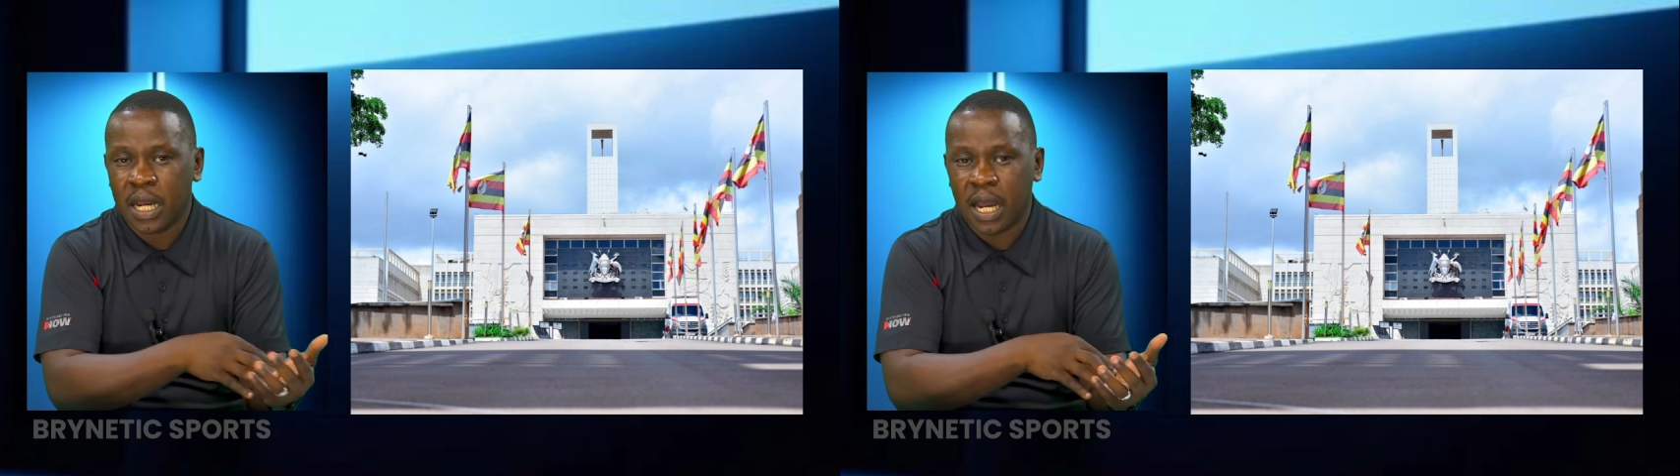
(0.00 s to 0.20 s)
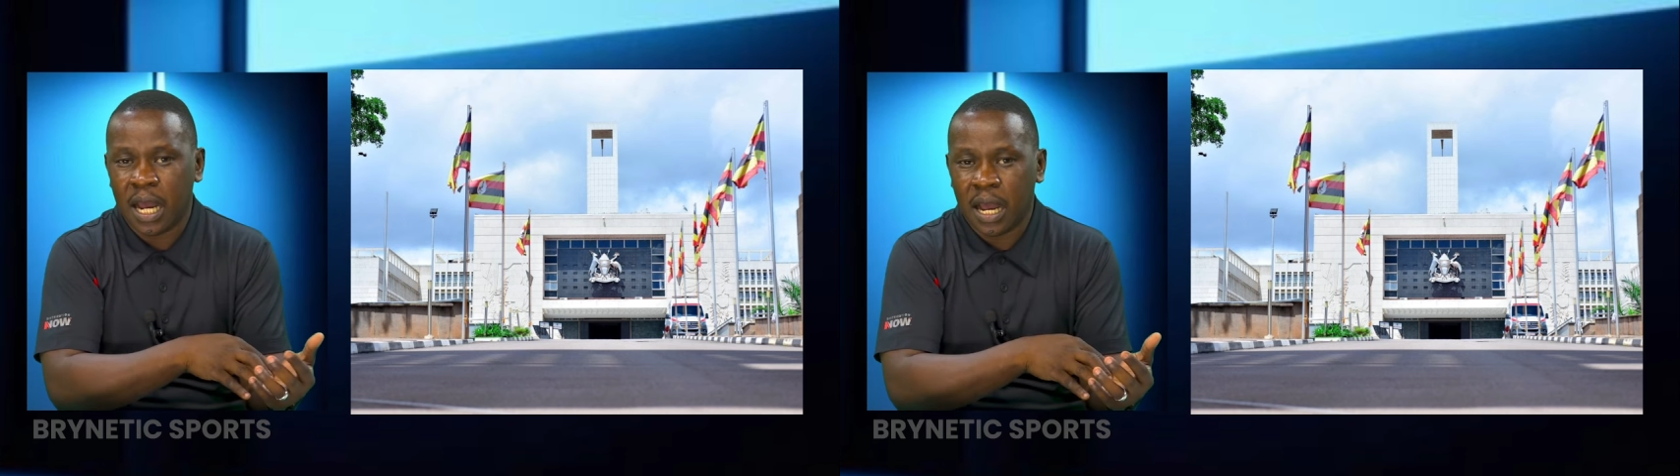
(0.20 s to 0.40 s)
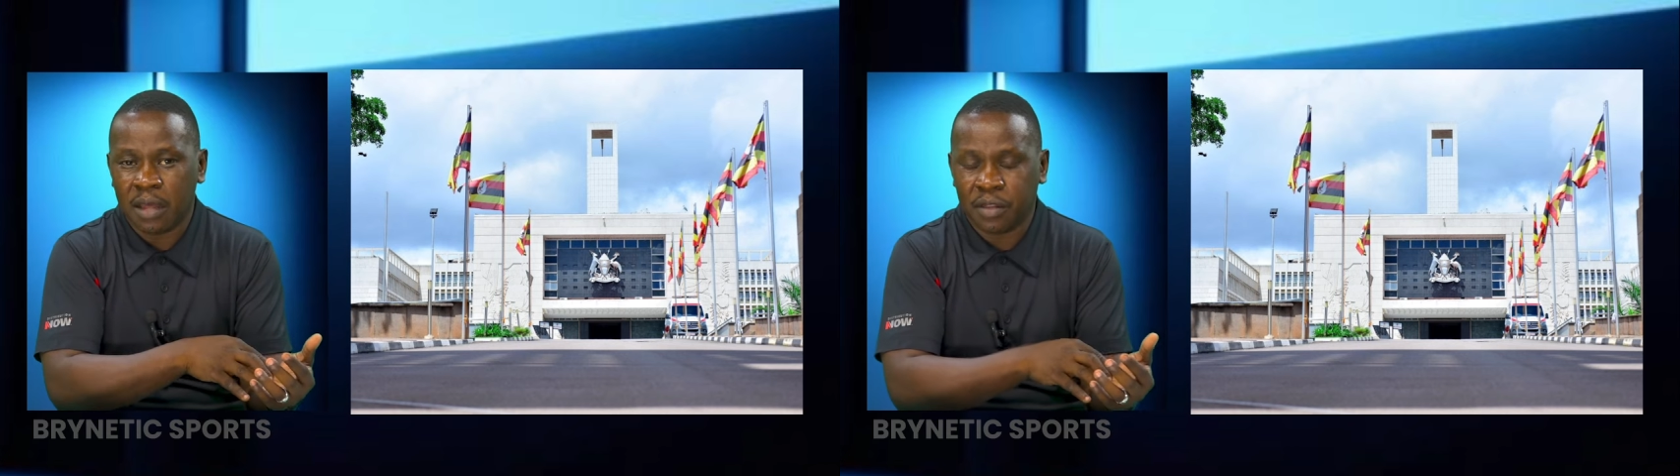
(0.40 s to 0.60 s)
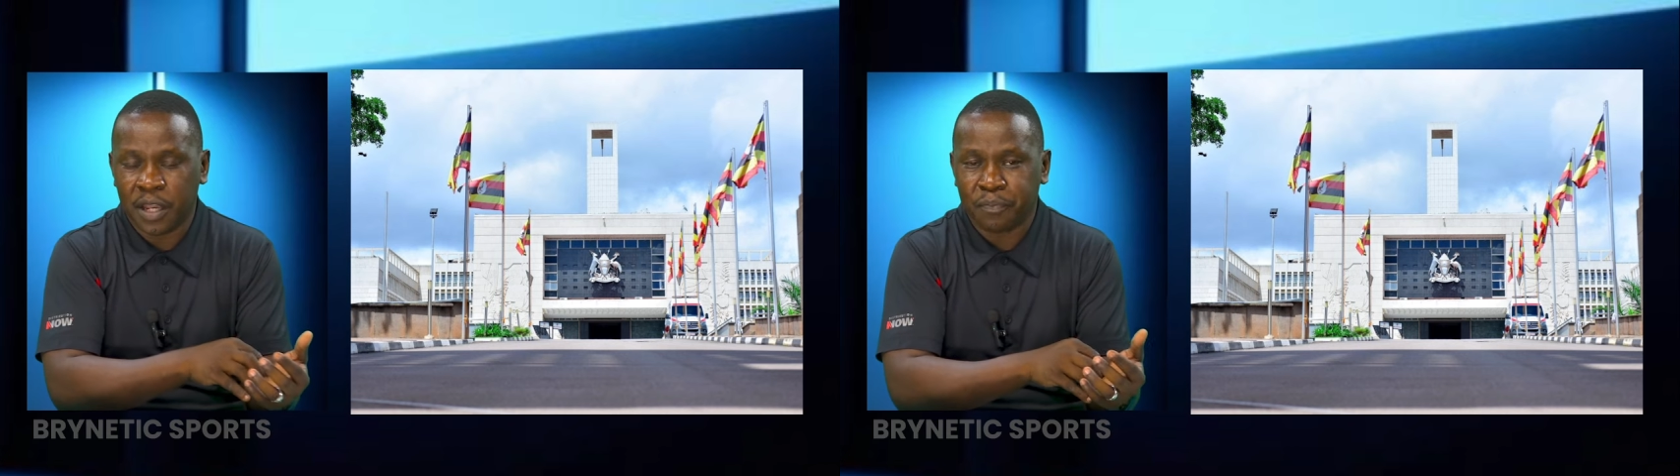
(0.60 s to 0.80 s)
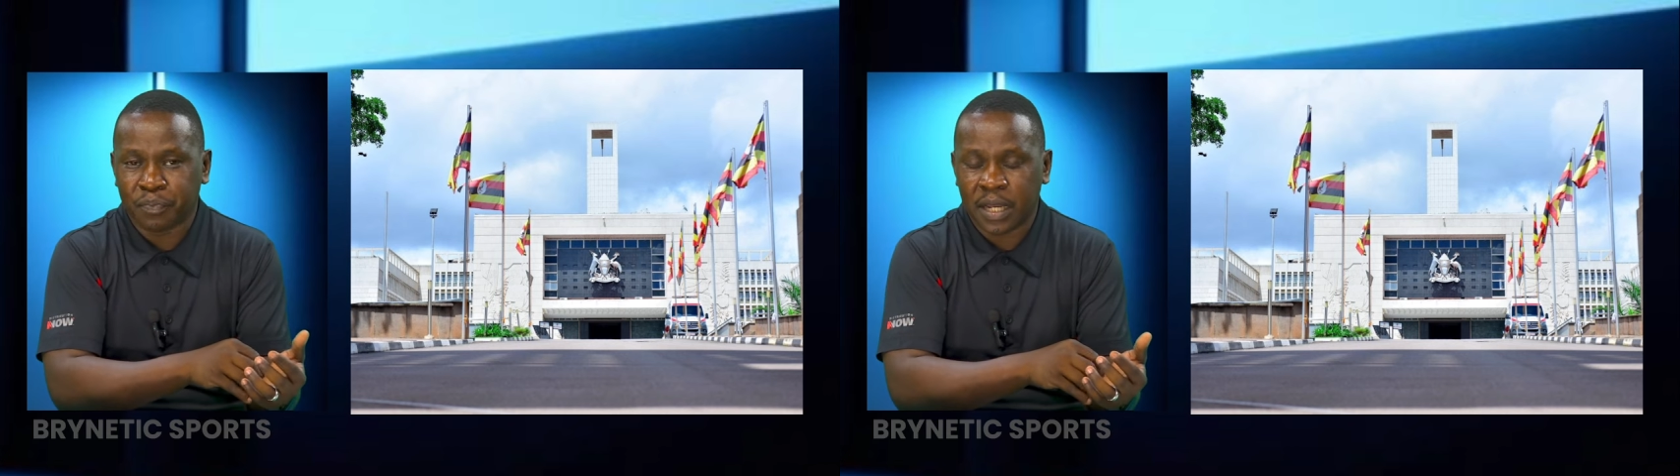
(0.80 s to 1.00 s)
uh,
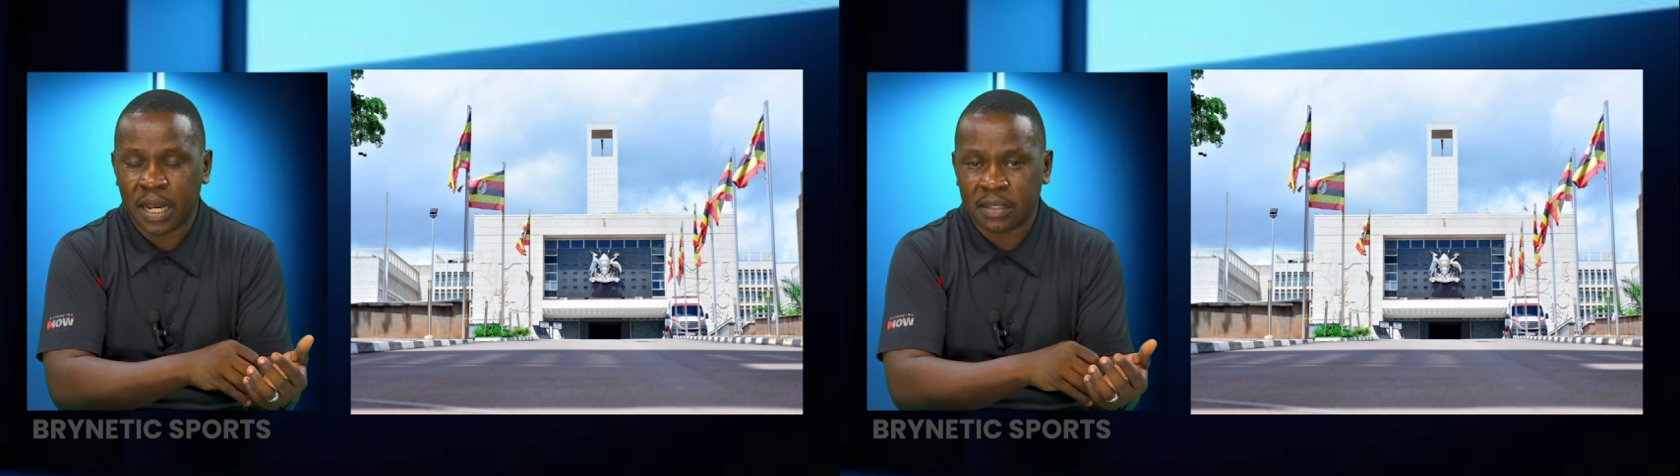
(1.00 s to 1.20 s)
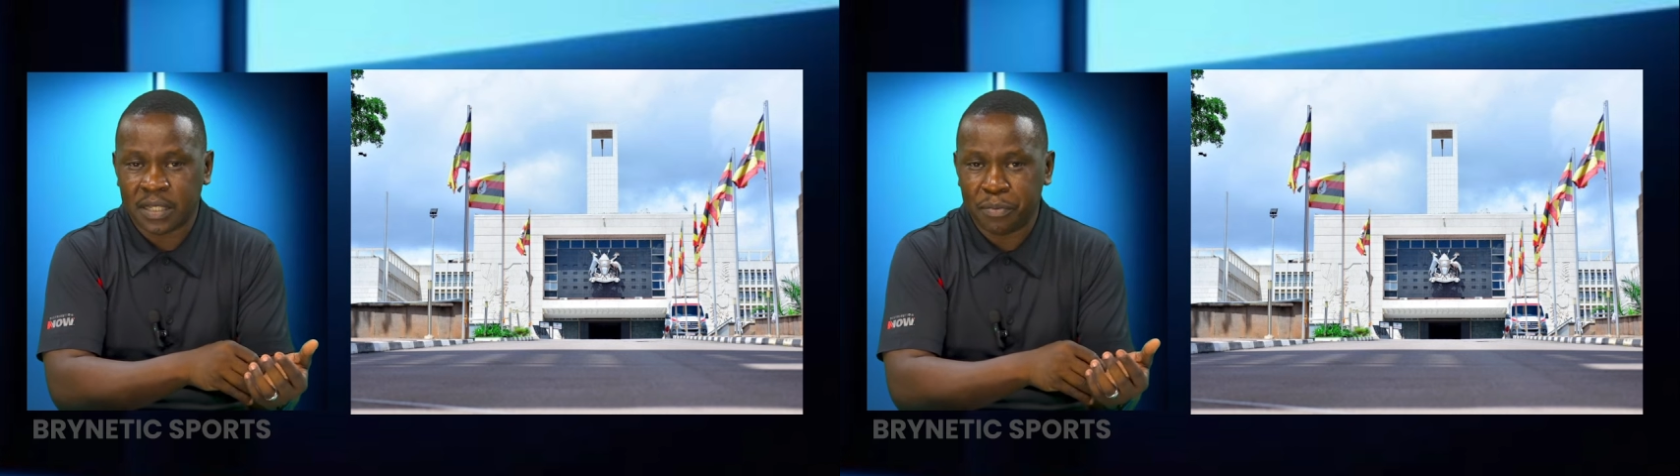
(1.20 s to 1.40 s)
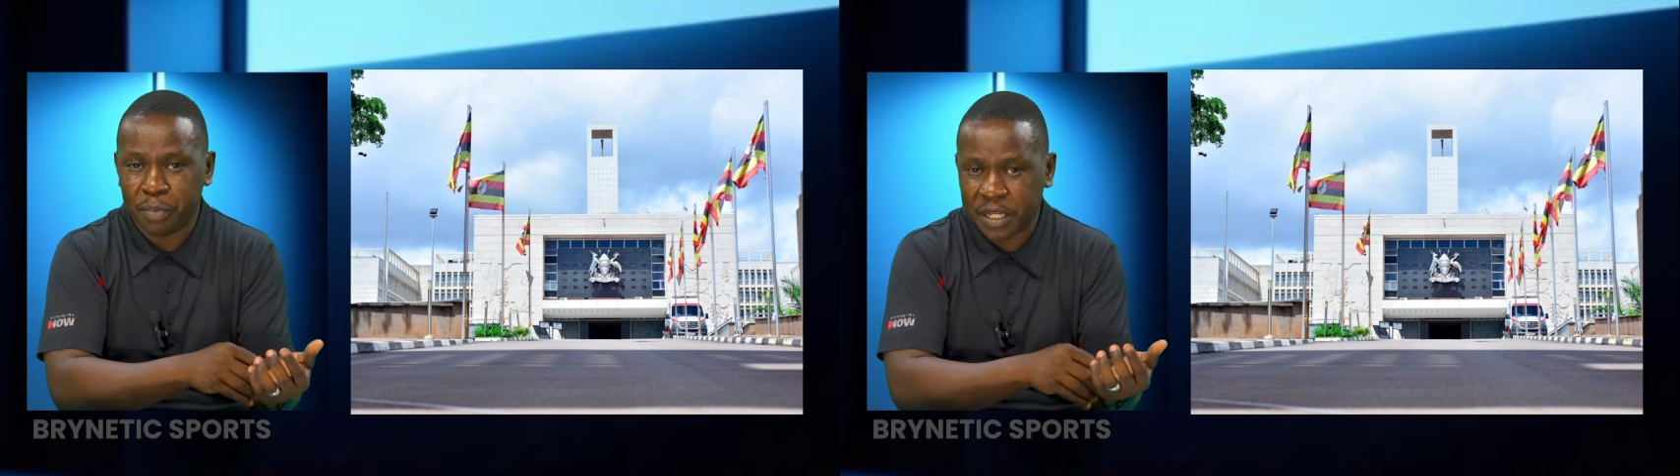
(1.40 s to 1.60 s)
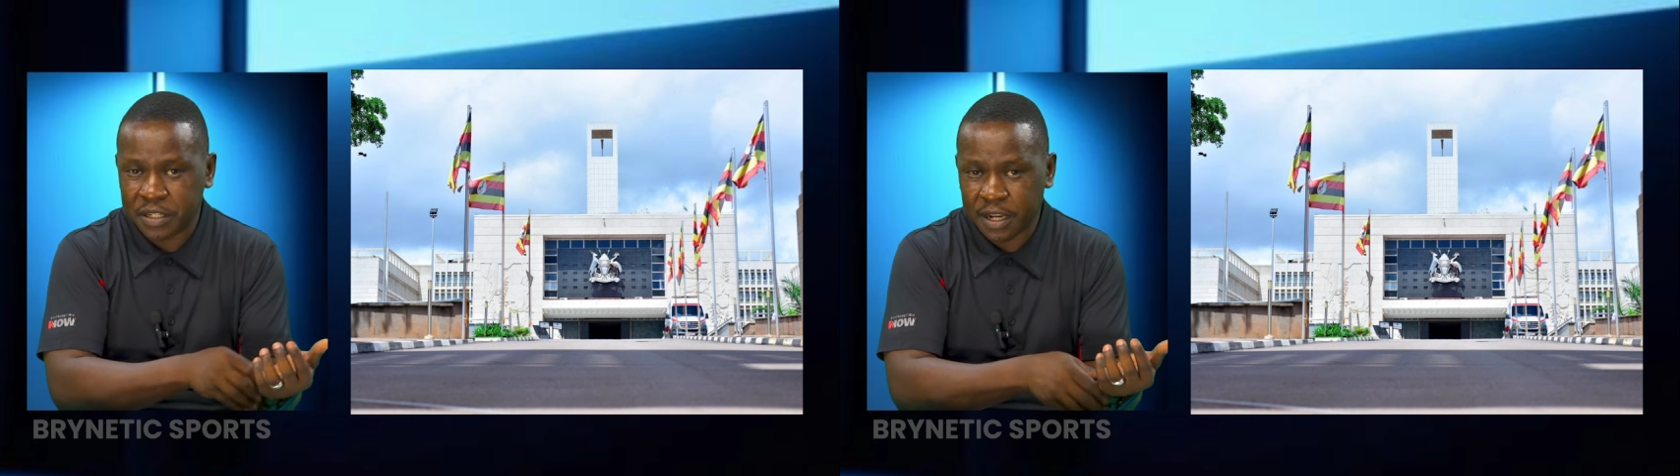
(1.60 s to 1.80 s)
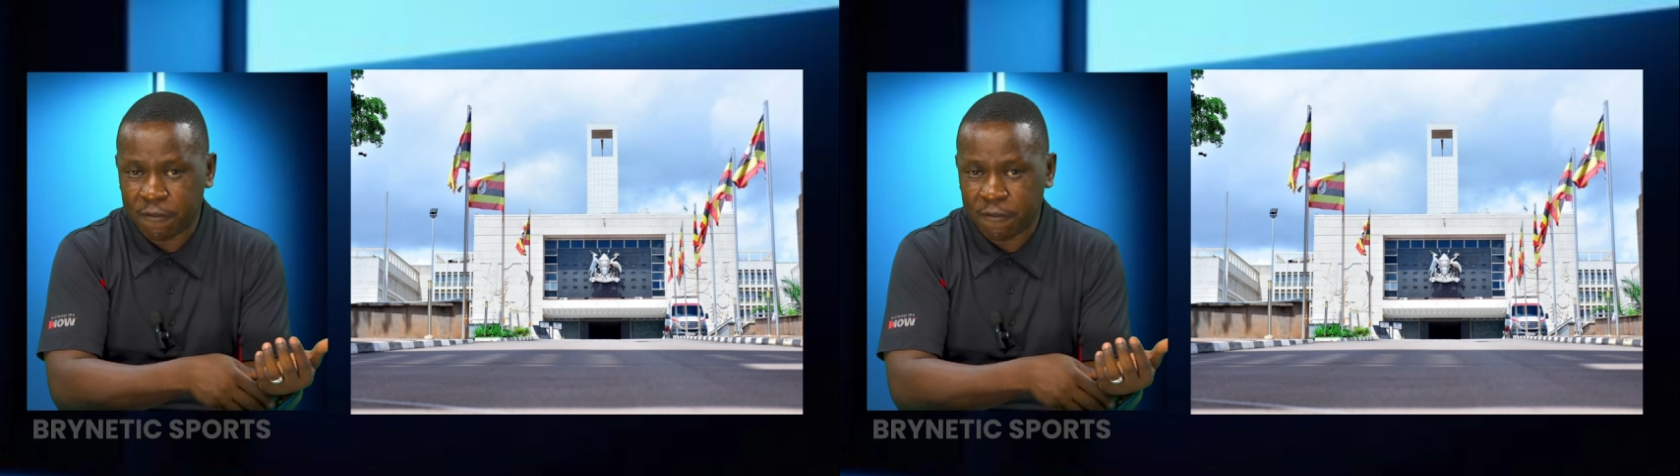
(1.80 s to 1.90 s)
the uh, state minister